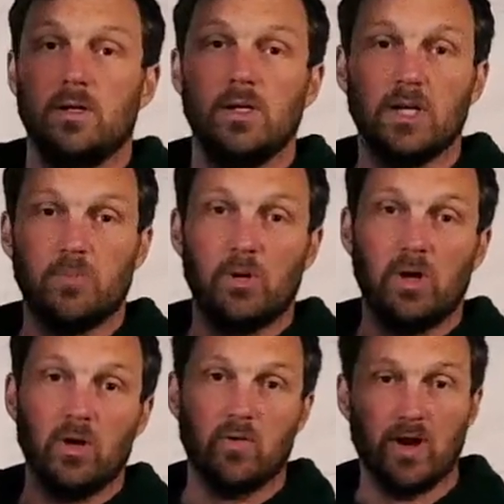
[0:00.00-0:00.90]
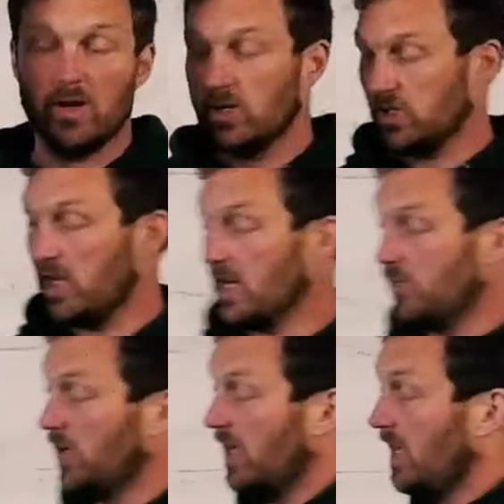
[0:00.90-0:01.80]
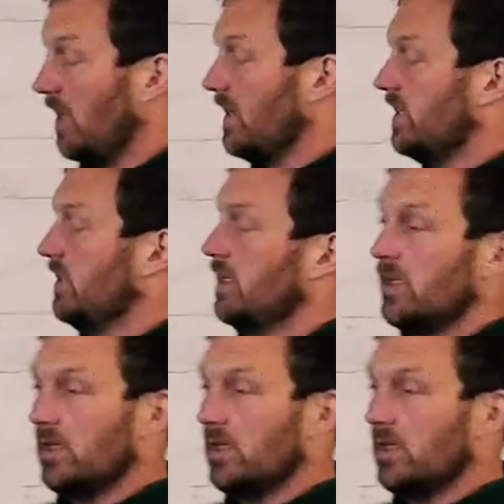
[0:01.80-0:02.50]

You're going to put it on the rig. I'm going to show you, you're going to put it here like this.